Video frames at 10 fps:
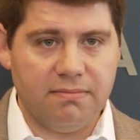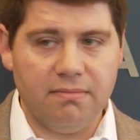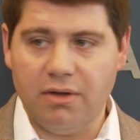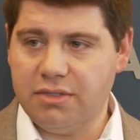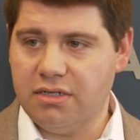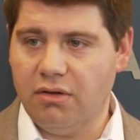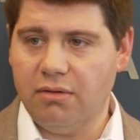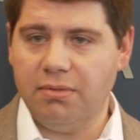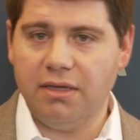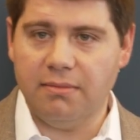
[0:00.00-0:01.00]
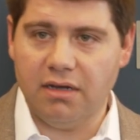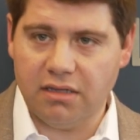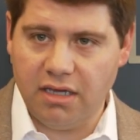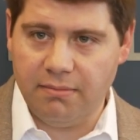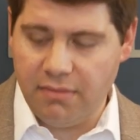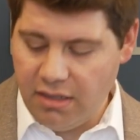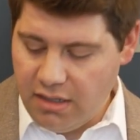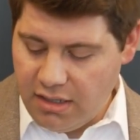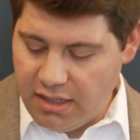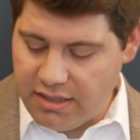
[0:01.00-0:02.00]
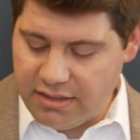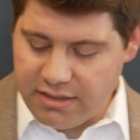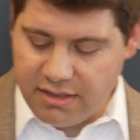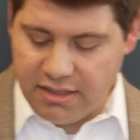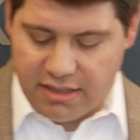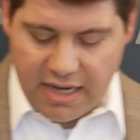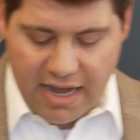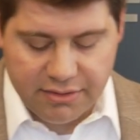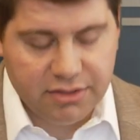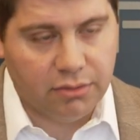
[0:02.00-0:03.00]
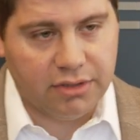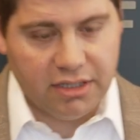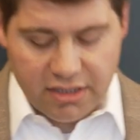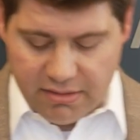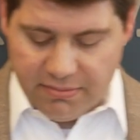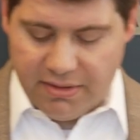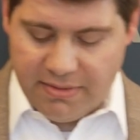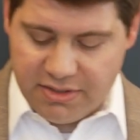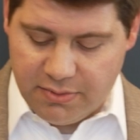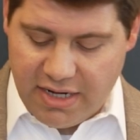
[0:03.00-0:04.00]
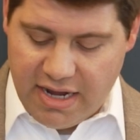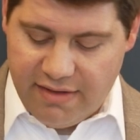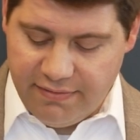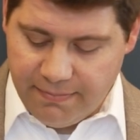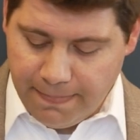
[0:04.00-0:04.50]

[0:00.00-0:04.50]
Most notably among them is the household income limits we have.